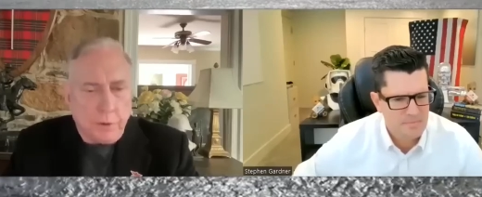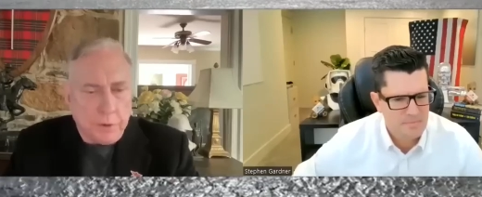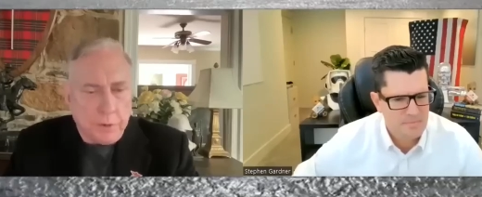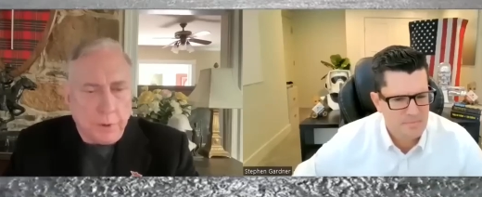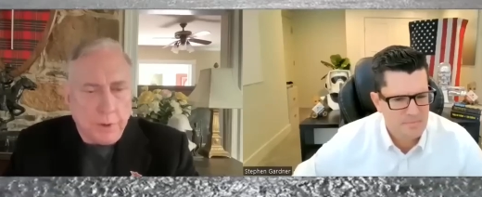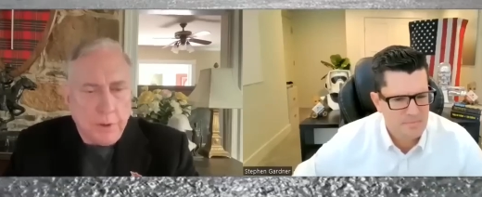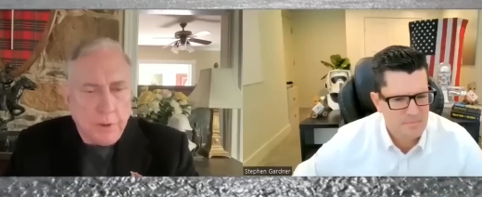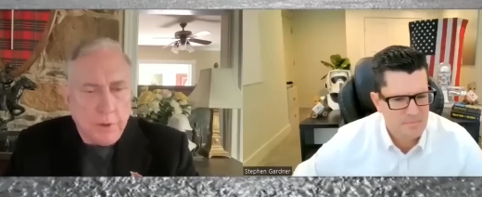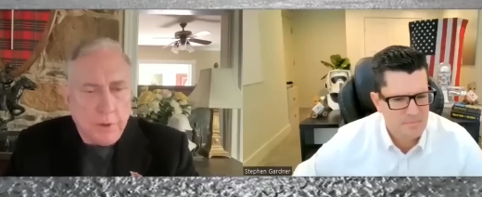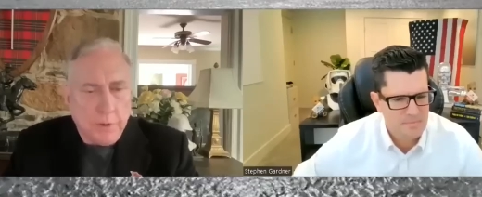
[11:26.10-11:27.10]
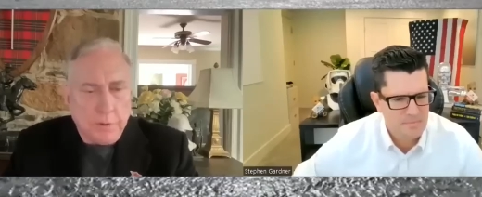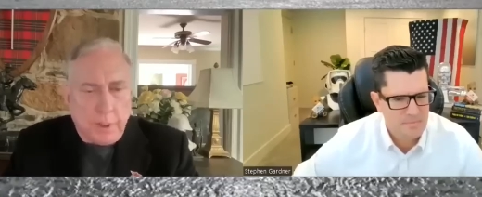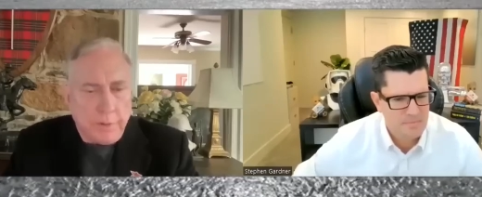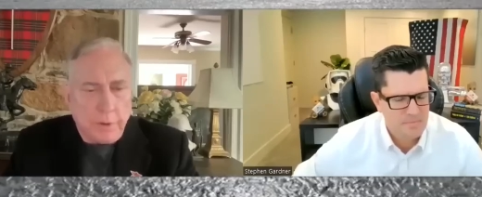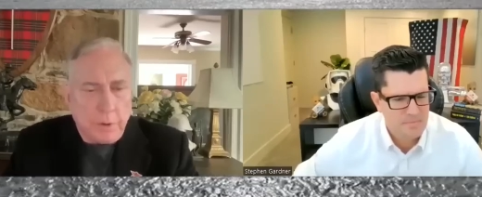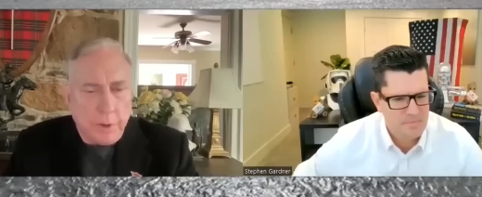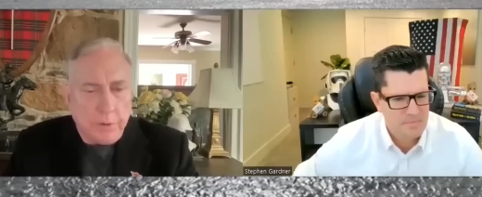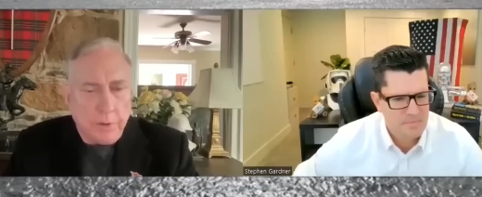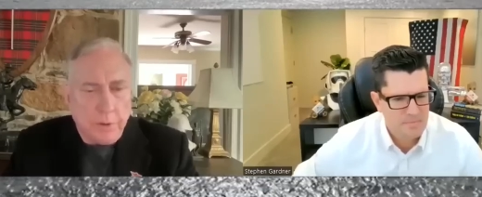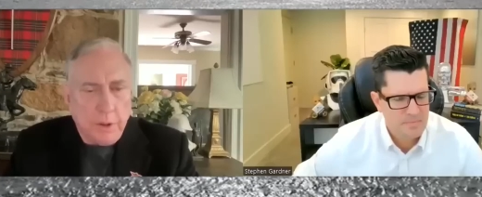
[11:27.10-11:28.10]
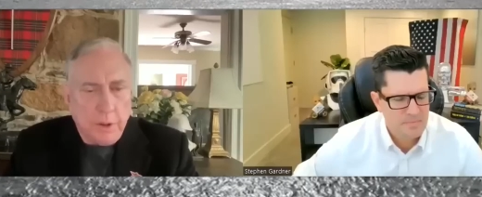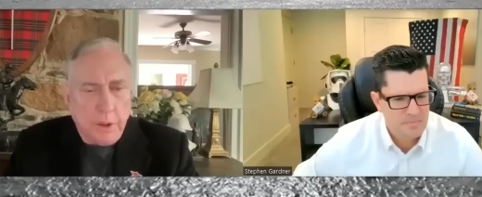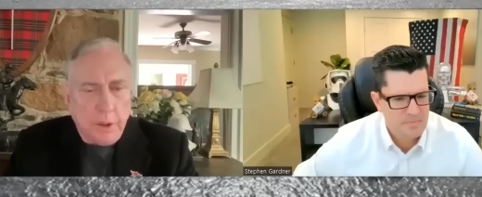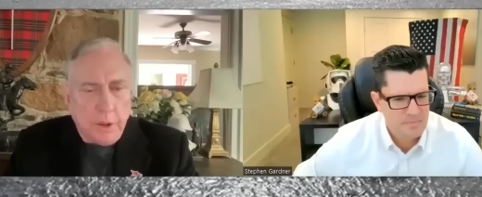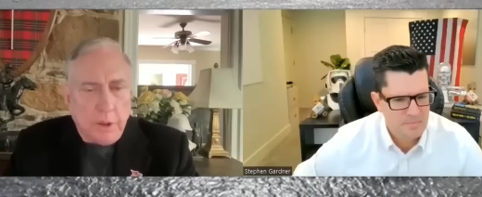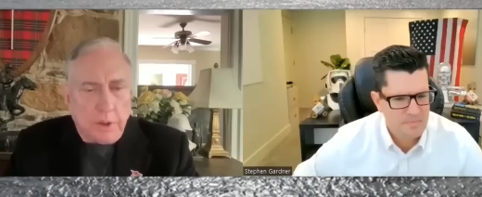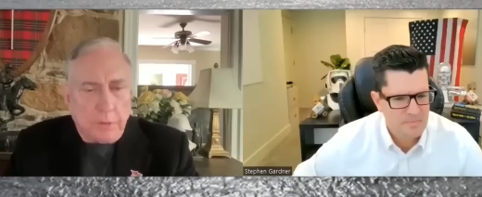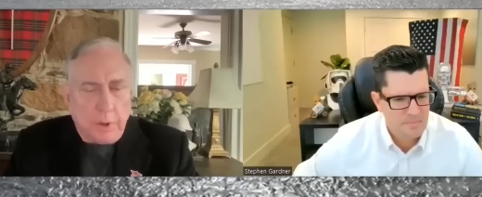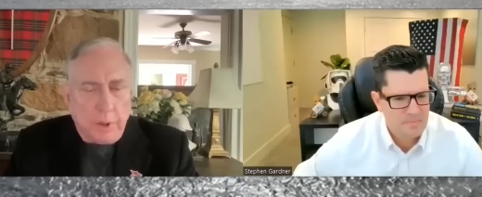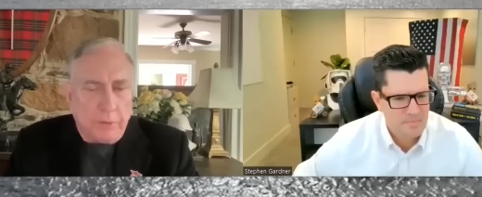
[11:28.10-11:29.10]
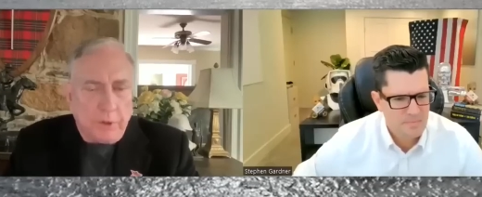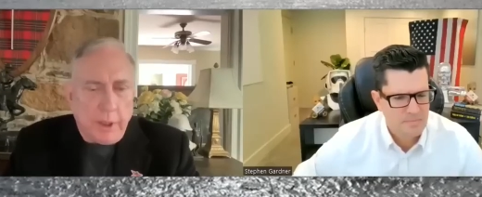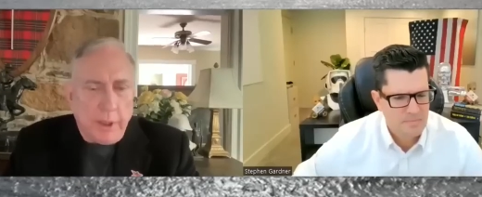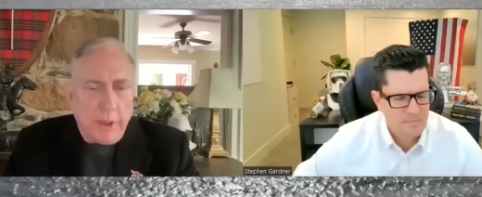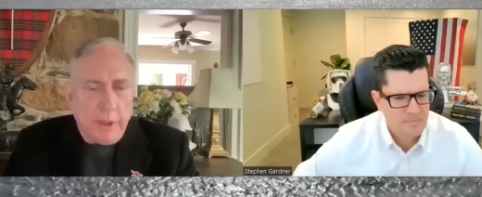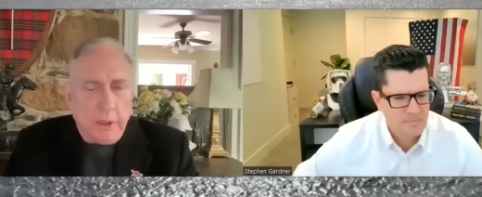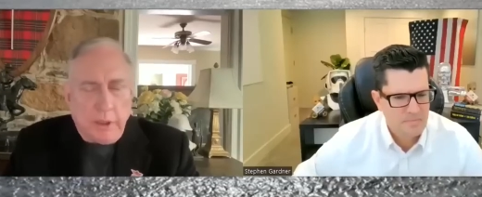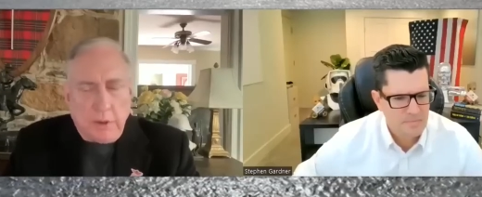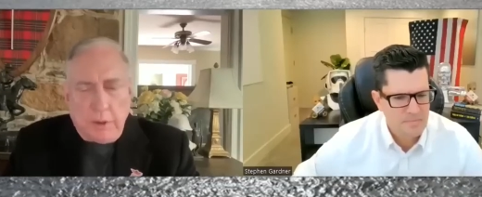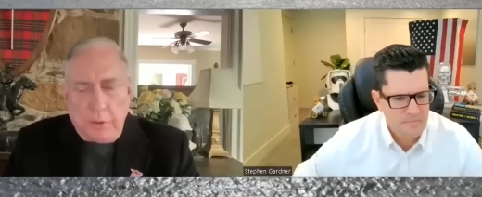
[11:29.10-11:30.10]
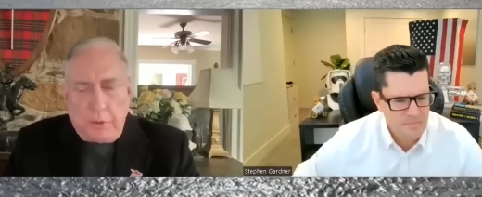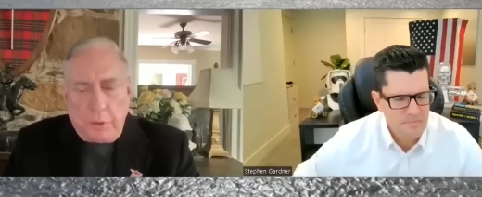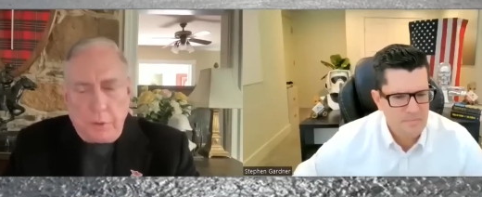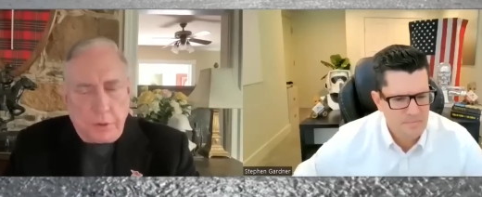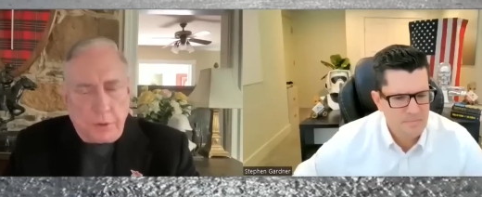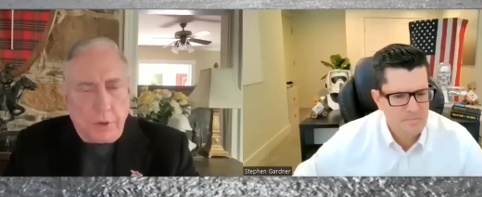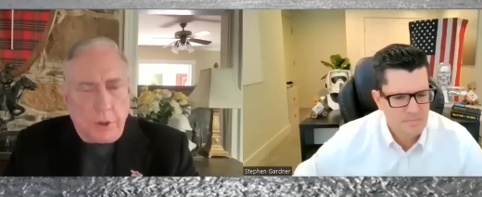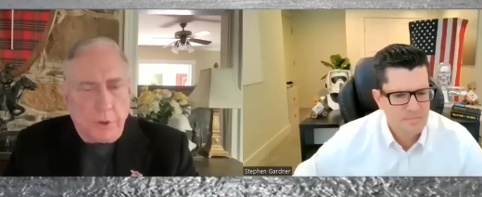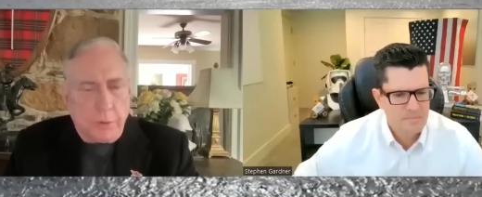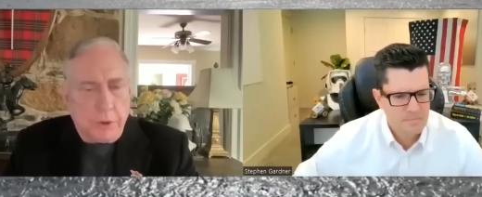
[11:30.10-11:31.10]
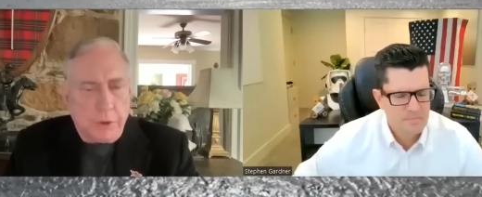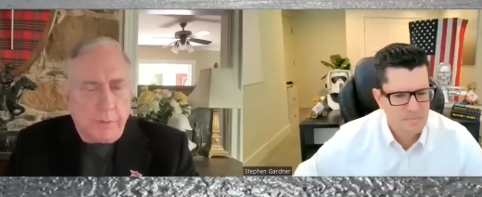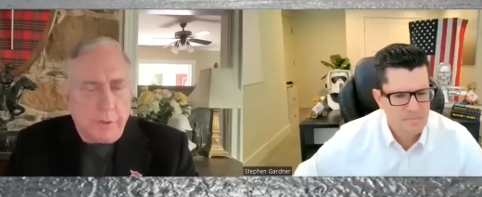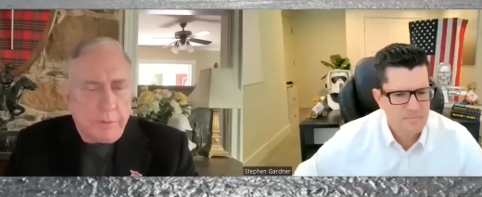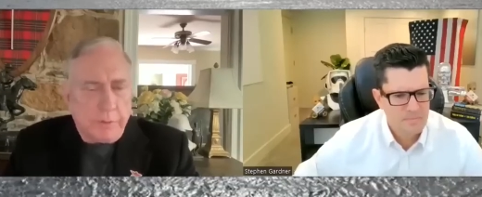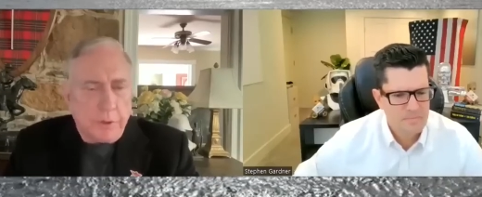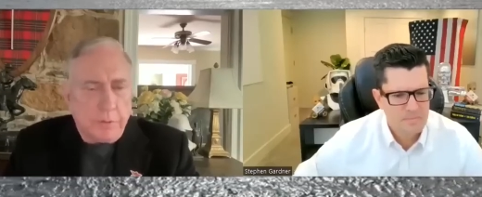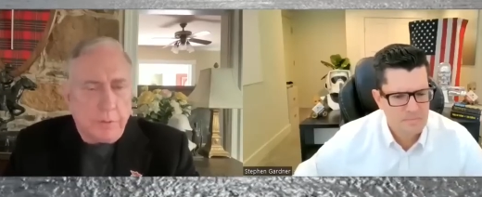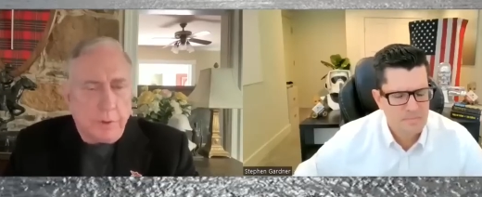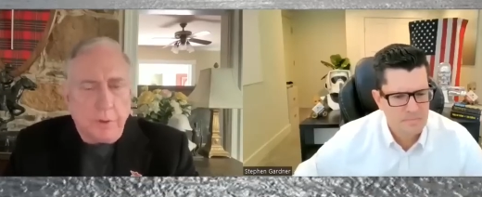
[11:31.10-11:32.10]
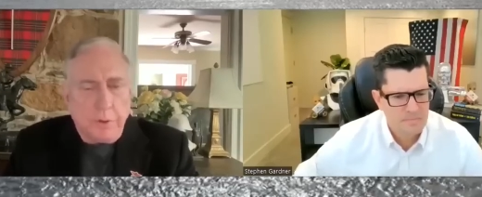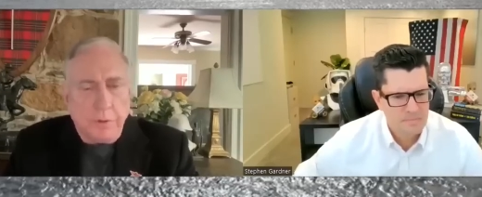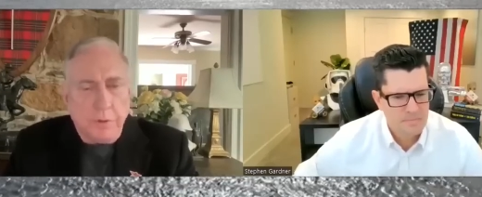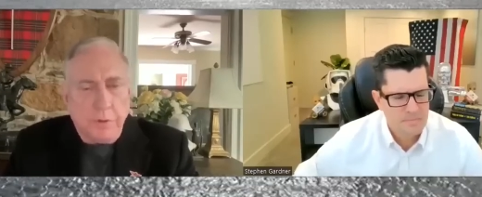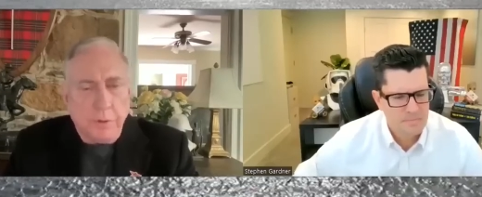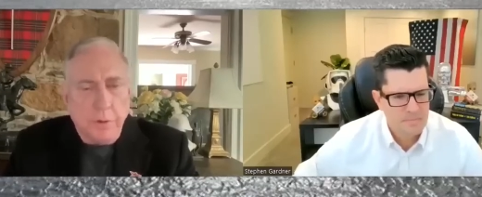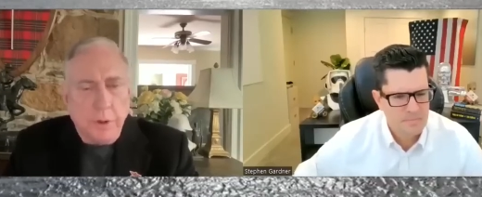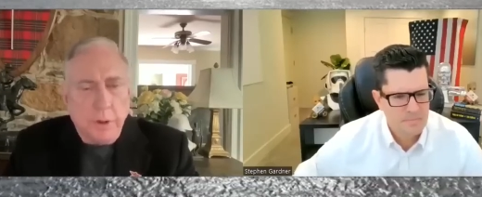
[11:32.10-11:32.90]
Speaker 1: guardsmen. It's out of the question. That's why I'm saying no soldier or guardsman should ever have to confront this issue.